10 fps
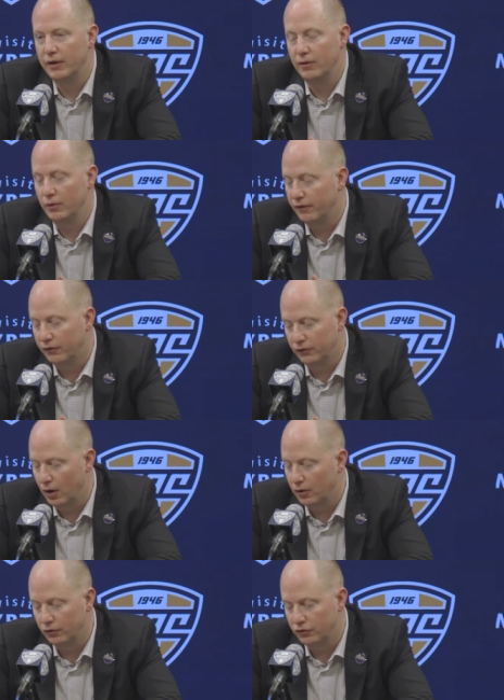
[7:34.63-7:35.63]
We we've
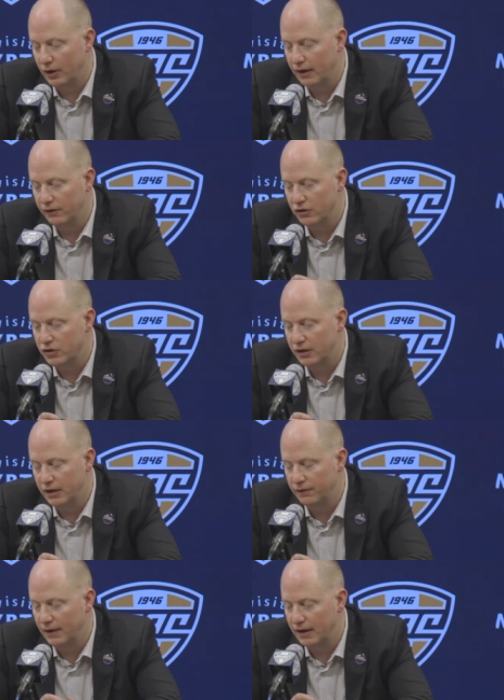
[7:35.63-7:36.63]
struggled transition
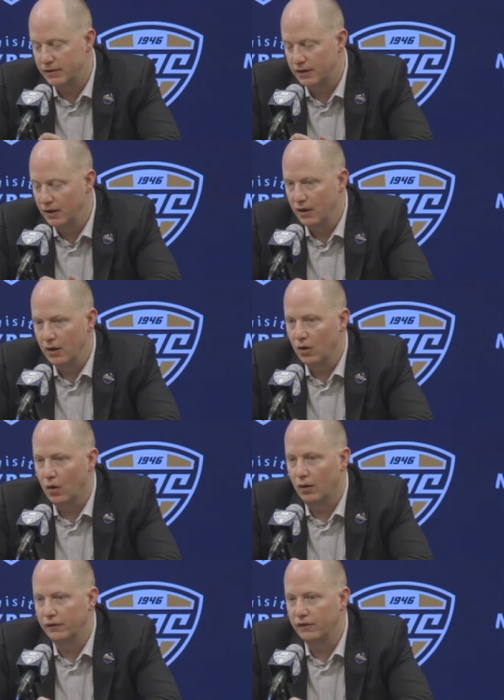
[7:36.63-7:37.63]
defense
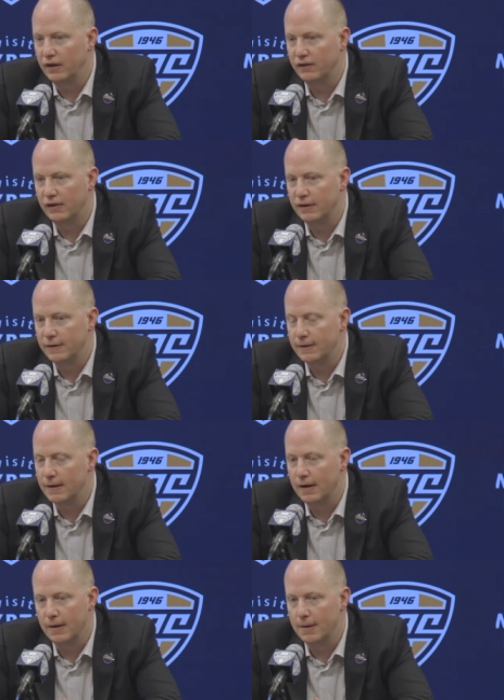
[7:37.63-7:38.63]
all season.
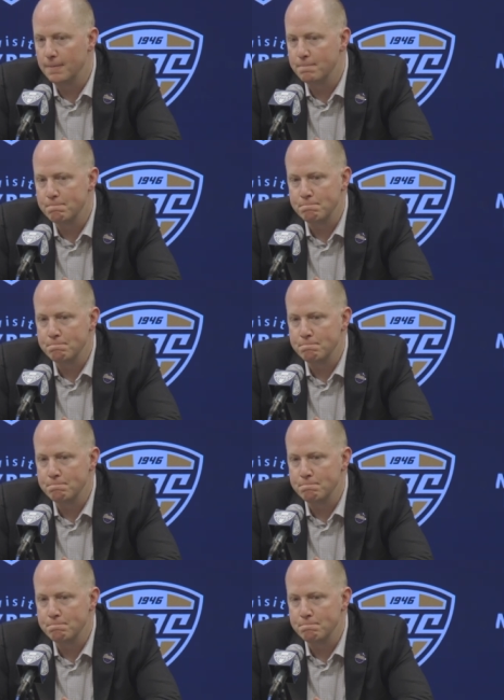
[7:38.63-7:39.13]
Um,